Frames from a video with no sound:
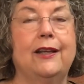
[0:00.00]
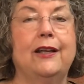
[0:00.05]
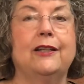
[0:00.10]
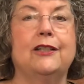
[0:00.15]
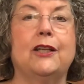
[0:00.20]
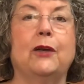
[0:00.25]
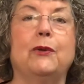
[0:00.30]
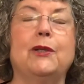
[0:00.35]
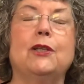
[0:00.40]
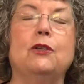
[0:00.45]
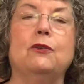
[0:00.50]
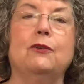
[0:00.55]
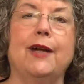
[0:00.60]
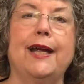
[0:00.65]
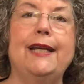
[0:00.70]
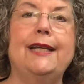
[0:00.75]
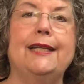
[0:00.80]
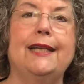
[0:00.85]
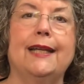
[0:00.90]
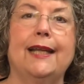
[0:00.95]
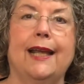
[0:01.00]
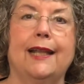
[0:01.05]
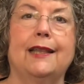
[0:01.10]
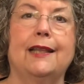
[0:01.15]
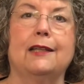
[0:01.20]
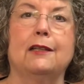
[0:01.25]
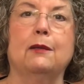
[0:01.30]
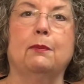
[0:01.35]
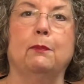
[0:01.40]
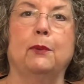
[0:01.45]
So it's great to get
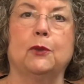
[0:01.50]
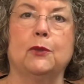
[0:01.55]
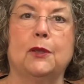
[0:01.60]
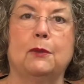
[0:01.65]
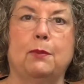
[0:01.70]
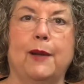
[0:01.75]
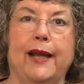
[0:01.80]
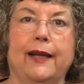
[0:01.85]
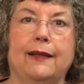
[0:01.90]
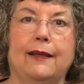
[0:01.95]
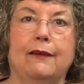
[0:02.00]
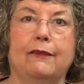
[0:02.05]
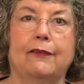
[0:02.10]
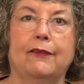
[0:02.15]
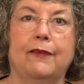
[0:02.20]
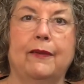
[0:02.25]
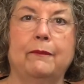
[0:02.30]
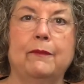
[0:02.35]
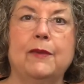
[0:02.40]
this perspective.